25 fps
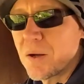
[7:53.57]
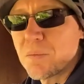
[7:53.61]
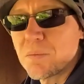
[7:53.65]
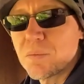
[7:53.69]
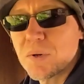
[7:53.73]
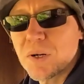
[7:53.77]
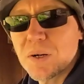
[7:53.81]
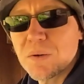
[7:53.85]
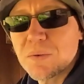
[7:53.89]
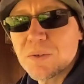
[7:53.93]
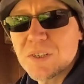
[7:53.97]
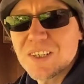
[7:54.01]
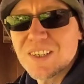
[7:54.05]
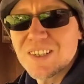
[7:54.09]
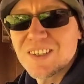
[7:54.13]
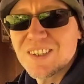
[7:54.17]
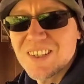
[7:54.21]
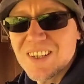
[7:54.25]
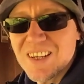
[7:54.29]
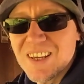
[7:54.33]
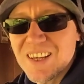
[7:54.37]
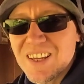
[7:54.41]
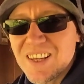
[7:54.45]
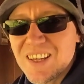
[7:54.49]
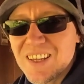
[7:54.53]
But I'm going to
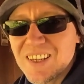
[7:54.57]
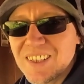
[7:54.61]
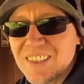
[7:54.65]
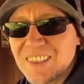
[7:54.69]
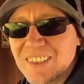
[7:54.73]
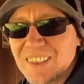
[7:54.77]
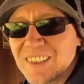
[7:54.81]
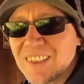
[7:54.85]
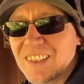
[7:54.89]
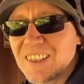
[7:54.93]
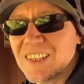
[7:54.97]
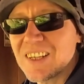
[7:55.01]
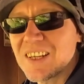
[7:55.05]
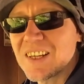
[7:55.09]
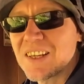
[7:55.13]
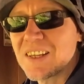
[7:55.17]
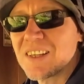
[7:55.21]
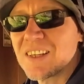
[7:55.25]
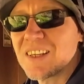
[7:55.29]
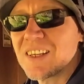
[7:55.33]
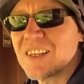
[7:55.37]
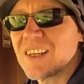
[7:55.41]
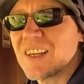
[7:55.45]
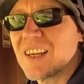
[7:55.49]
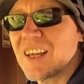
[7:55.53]
sit here
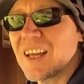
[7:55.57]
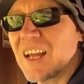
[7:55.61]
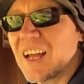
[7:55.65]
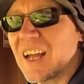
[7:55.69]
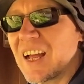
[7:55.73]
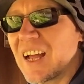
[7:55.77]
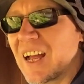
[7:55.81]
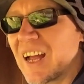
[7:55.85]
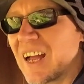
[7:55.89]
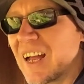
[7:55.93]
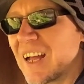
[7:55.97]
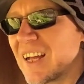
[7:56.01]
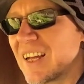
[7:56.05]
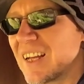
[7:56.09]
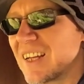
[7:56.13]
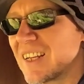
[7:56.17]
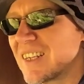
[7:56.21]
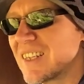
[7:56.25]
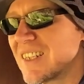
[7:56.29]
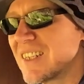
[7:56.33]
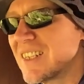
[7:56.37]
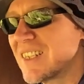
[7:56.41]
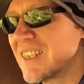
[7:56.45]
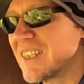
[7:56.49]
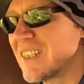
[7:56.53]

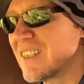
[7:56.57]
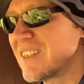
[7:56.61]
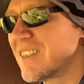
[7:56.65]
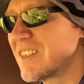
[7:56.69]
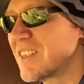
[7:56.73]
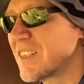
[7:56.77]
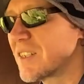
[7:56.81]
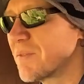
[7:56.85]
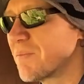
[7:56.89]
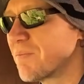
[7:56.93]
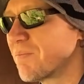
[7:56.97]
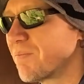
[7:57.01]
and